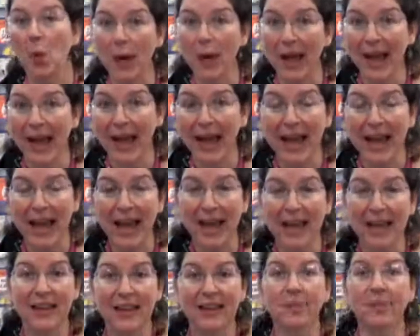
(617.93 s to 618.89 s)

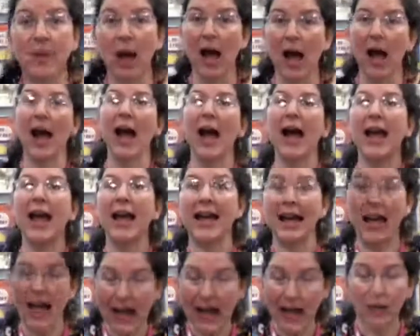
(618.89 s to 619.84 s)
With
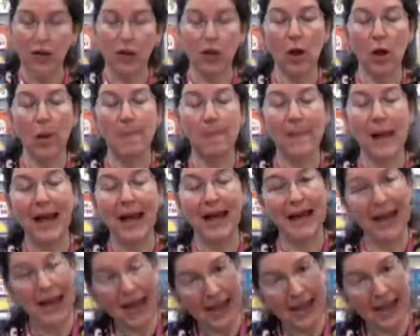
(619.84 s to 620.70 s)
my hands on my